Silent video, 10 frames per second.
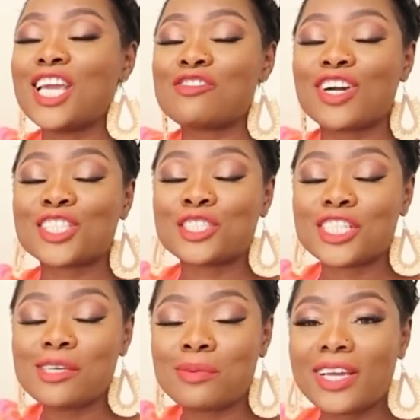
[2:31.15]
If I should
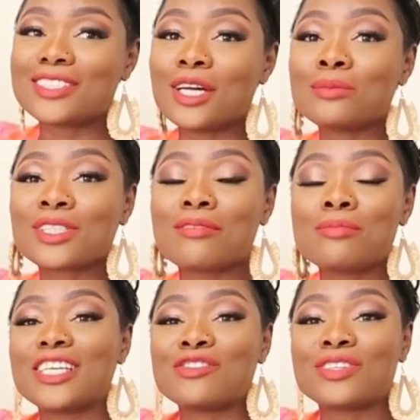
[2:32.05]
keep it, a thumbs up.
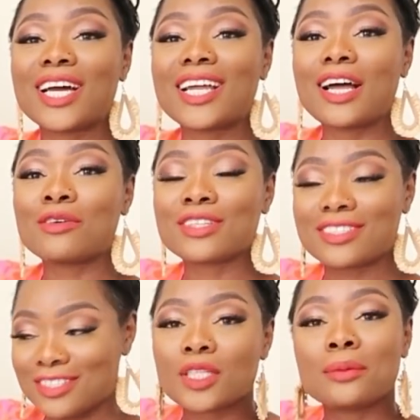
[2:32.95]
If not, I would
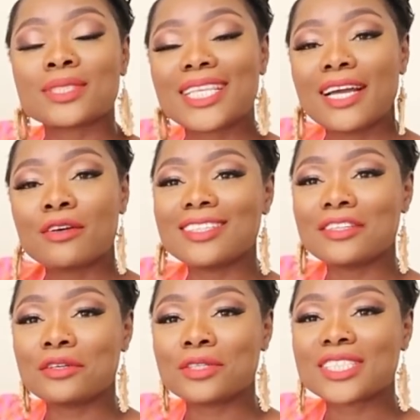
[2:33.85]
thumbs down.
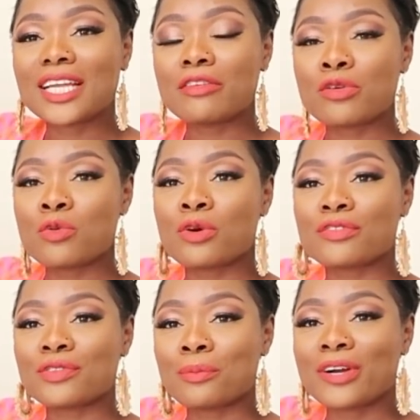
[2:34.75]
You know, it's not even
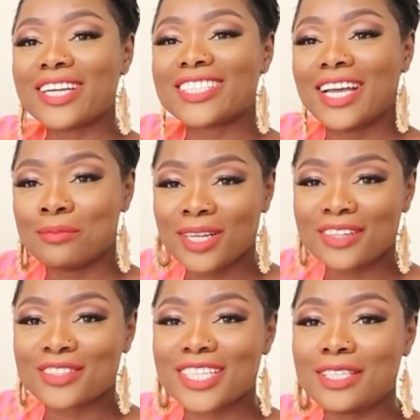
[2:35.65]
worth the price. I'm
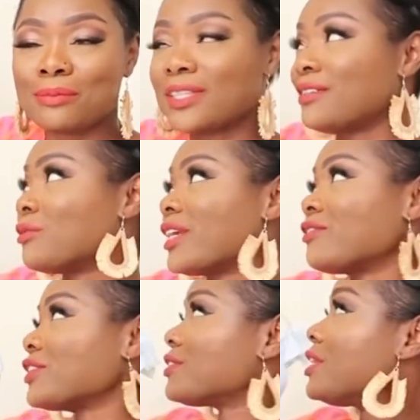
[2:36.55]
not going to keep it or whatever.